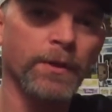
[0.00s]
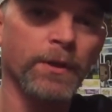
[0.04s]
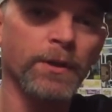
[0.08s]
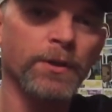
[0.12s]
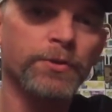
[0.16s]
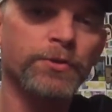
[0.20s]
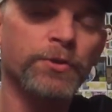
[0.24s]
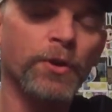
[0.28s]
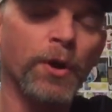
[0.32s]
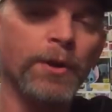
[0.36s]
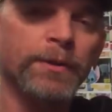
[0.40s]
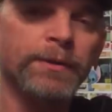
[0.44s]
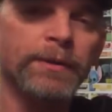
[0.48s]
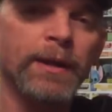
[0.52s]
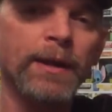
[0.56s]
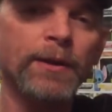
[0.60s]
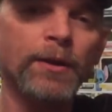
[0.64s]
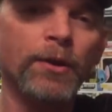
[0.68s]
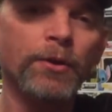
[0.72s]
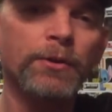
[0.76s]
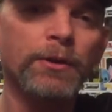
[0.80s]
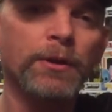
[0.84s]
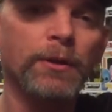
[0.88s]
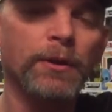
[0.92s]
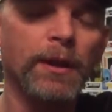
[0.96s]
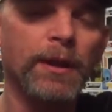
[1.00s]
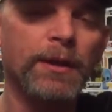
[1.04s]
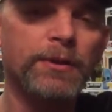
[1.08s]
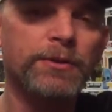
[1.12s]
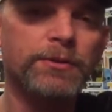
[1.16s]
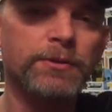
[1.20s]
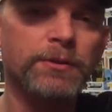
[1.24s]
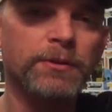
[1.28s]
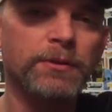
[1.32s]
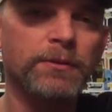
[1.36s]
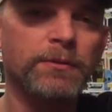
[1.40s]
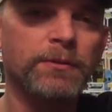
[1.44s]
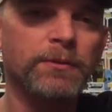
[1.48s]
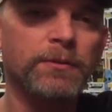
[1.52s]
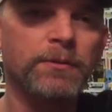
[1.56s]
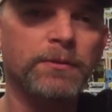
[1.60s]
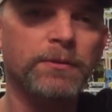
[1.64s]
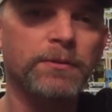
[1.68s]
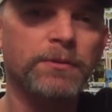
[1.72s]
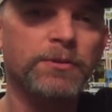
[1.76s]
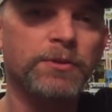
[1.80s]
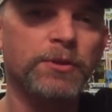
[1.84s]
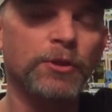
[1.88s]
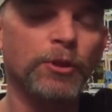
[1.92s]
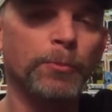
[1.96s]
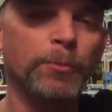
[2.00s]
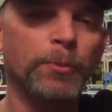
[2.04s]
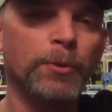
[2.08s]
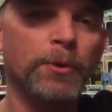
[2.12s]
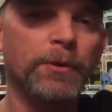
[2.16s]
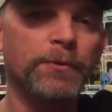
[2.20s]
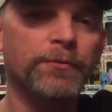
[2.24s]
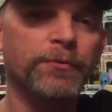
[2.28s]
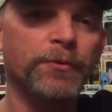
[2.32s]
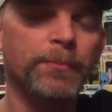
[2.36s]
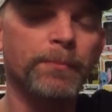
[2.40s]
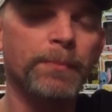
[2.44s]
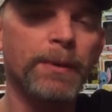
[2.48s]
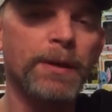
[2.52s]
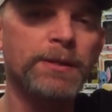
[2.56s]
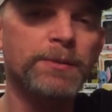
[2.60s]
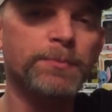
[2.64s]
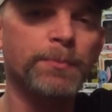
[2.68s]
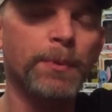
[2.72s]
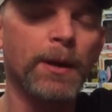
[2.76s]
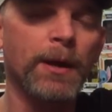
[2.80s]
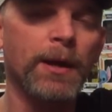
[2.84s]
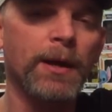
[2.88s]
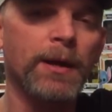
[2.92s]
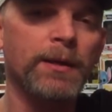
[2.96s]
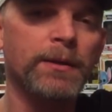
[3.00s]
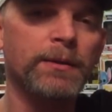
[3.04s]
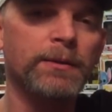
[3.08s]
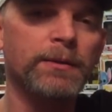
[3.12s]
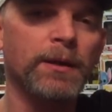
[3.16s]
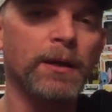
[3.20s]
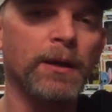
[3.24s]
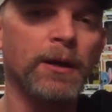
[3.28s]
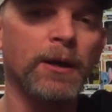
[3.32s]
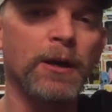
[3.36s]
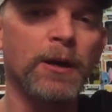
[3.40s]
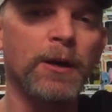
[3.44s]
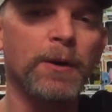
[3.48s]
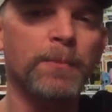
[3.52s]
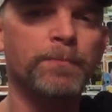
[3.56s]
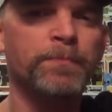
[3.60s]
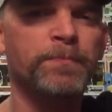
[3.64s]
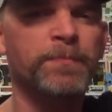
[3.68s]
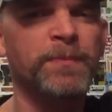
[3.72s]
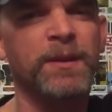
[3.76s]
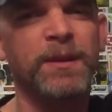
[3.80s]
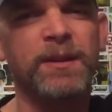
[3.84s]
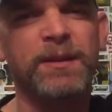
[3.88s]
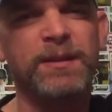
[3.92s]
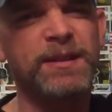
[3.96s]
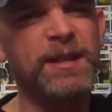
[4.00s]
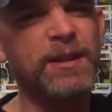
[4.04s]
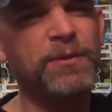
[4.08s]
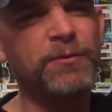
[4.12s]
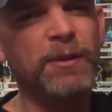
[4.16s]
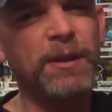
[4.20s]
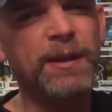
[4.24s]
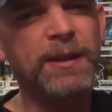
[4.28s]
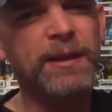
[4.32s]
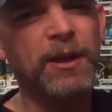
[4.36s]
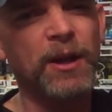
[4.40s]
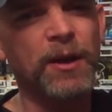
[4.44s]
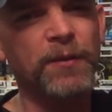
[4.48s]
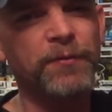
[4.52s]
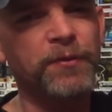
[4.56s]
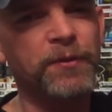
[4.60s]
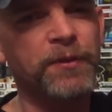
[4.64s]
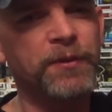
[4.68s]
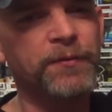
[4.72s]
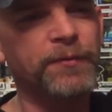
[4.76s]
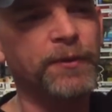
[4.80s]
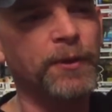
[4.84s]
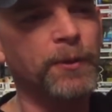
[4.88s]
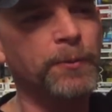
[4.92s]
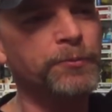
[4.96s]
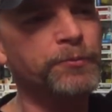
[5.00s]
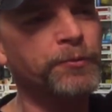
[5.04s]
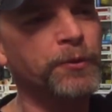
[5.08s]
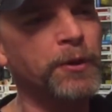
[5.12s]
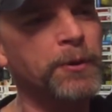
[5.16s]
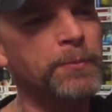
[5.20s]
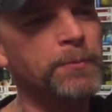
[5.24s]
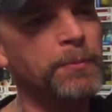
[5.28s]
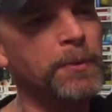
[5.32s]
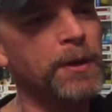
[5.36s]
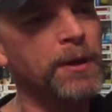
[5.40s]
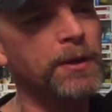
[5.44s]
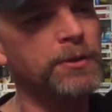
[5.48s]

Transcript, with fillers: The Sharknado collection steelbook from Best Buy. Um, didn't really care for the films very